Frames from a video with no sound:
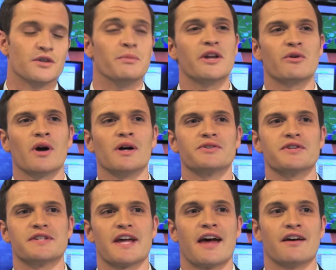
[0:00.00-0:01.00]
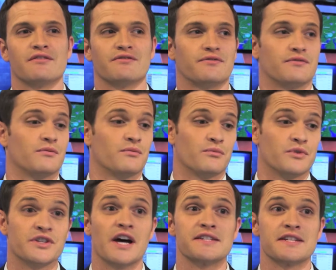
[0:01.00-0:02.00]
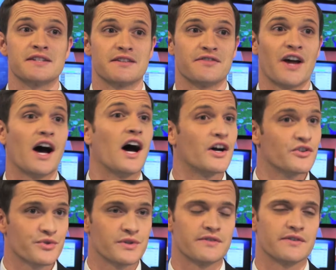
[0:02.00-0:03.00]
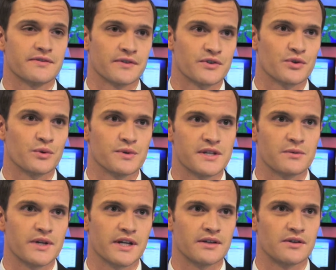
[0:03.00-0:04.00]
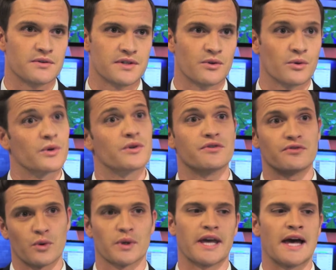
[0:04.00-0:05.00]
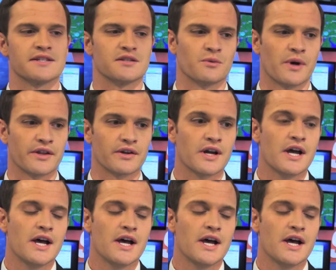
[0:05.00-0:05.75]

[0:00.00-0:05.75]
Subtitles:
meteorologists have dozens, if not hundreds, of different tools that we can use in order to forecast the weather.